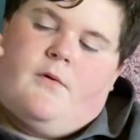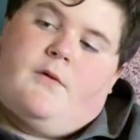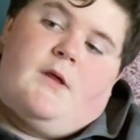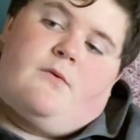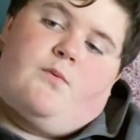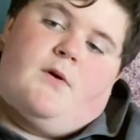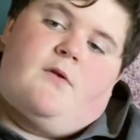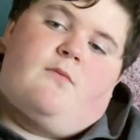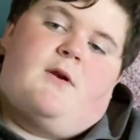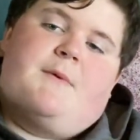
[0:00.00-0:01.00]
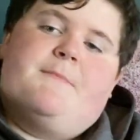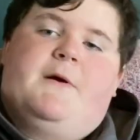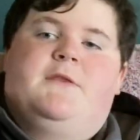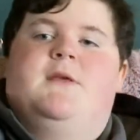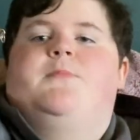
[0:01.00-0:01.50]
this was one of my
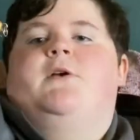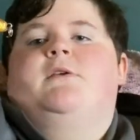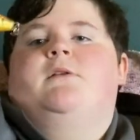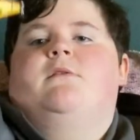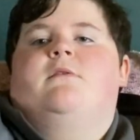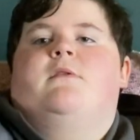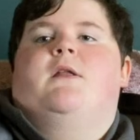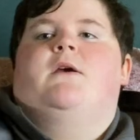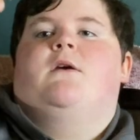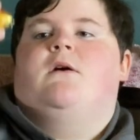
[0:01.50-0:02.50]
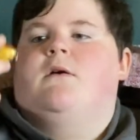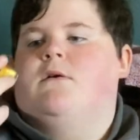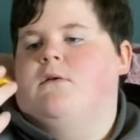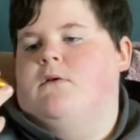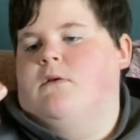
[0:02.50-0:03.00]
birthday presents that I got.
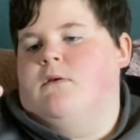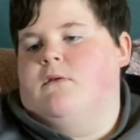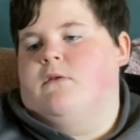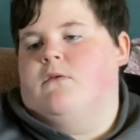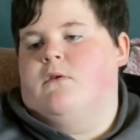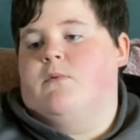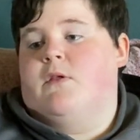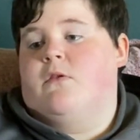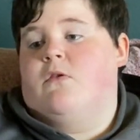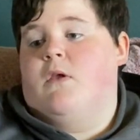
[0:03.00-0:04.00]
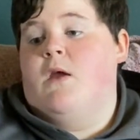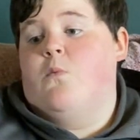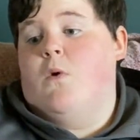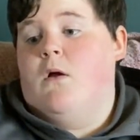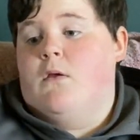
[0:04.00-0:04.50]
It's it was a, it
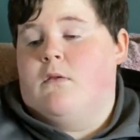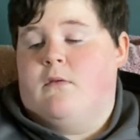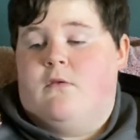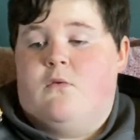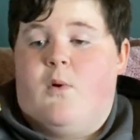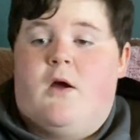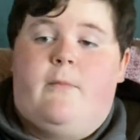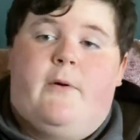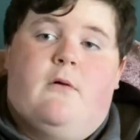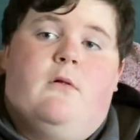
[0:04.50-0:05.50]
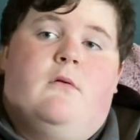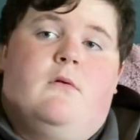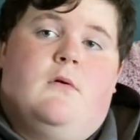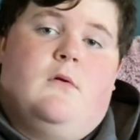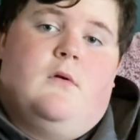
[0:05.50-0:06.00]
was a square bill,
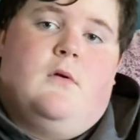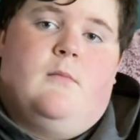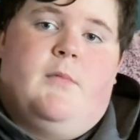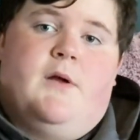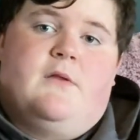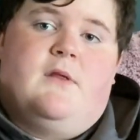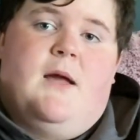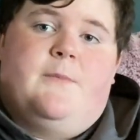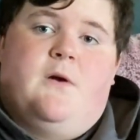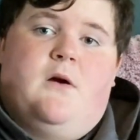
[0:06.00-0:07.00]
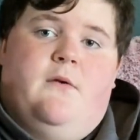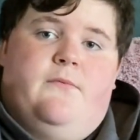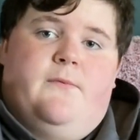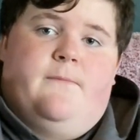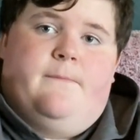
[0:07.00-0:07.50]
but snapped
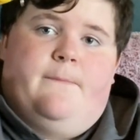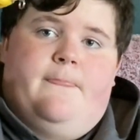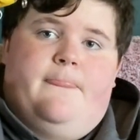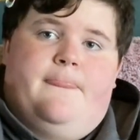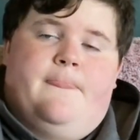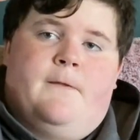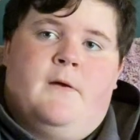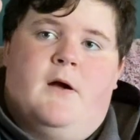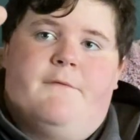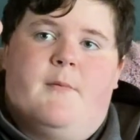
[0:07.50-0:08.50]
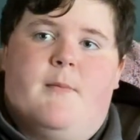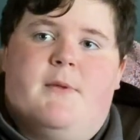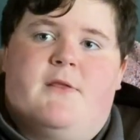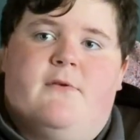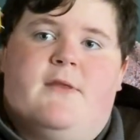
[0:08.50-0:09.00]
off. Got it from a
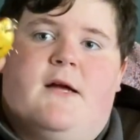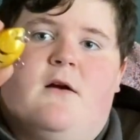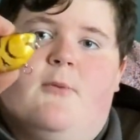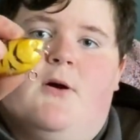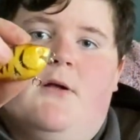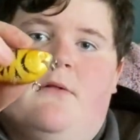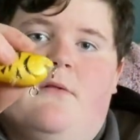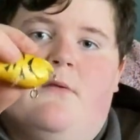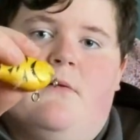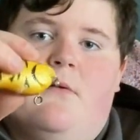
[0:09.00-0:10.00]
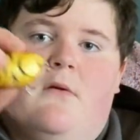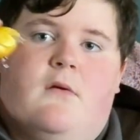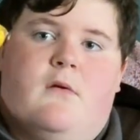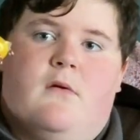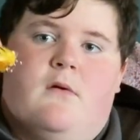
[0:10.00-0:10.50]
mystery tackle box
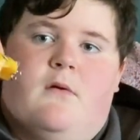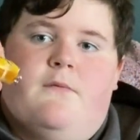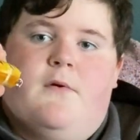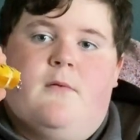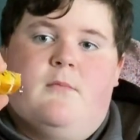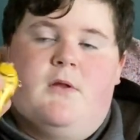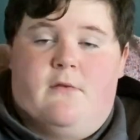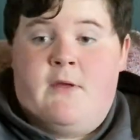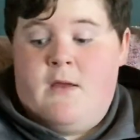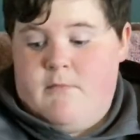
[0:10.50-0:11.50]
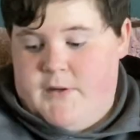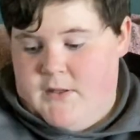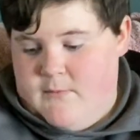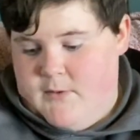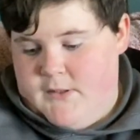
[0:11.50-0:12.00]
from the same buddy
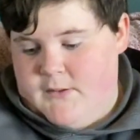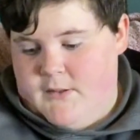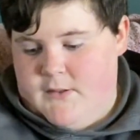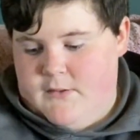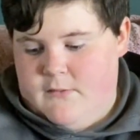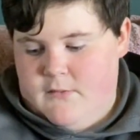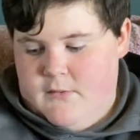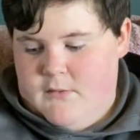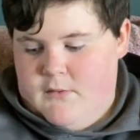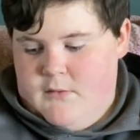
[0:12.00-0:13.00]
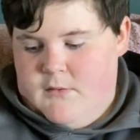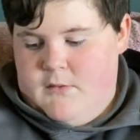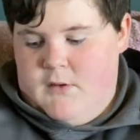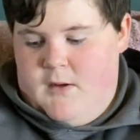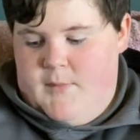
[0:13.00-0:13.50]
of mine that
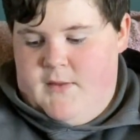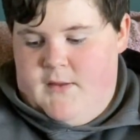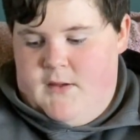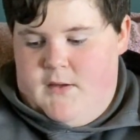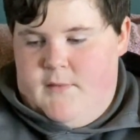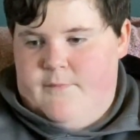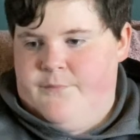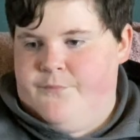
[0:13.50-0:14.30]
got me the um